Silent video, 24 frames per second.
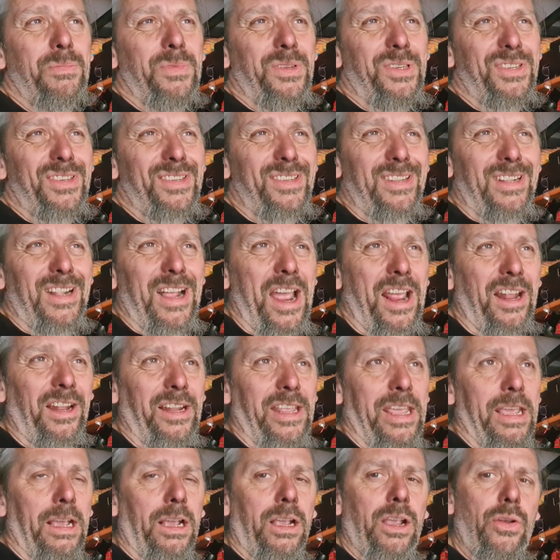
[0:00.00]

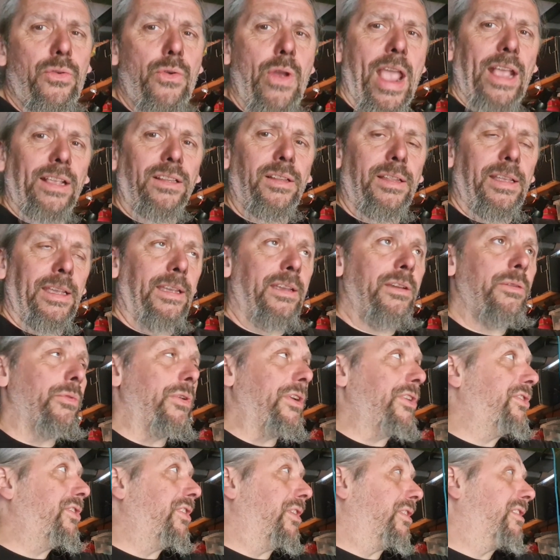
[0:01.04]
slightly incorrectly
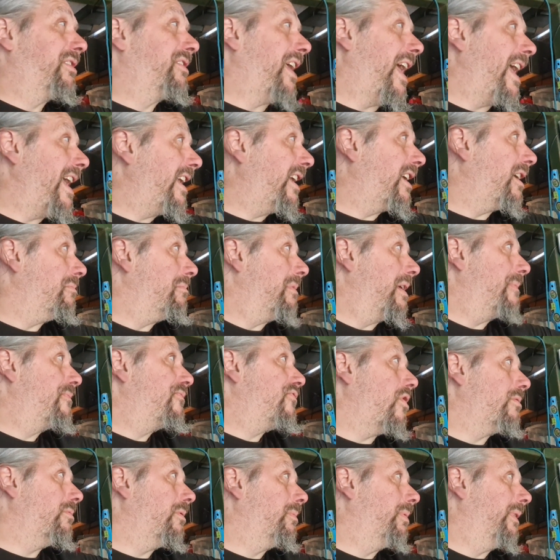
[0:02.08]
which has taken me
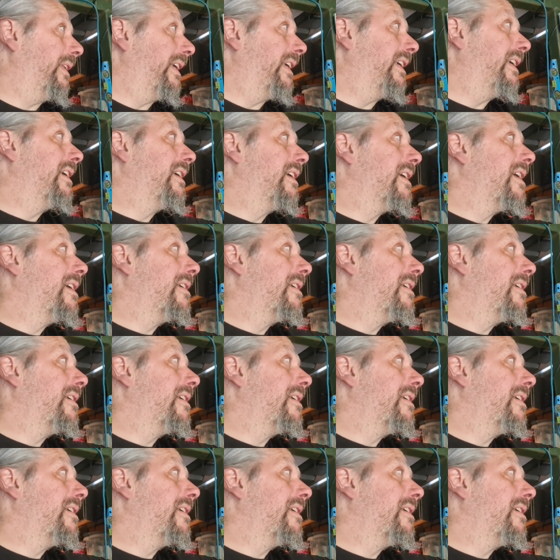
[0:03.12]
probably